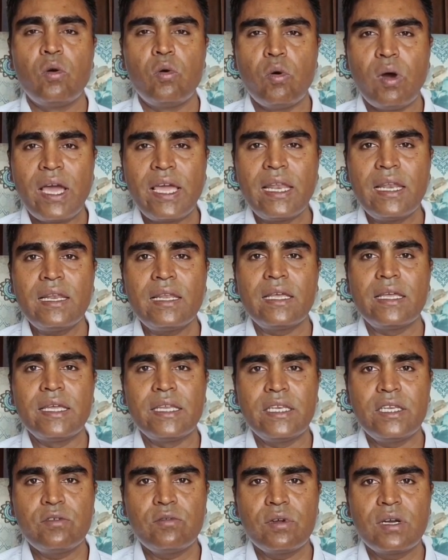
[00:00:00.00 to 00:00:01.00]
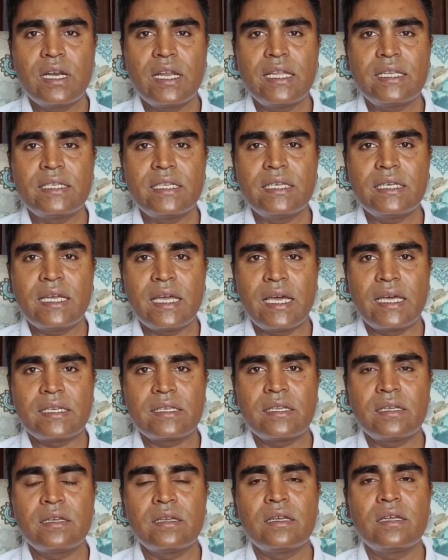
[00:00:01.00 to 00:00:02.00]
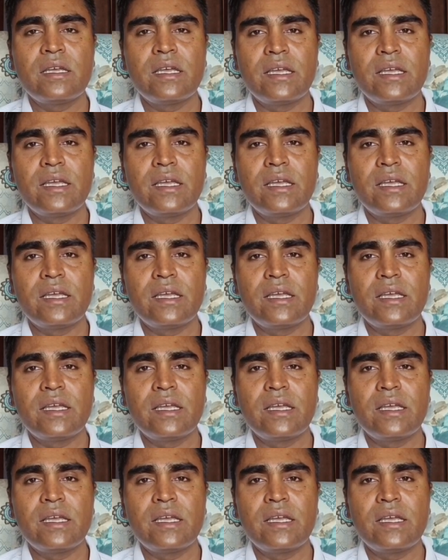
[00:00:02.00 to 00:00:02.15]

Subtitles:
while enucleating at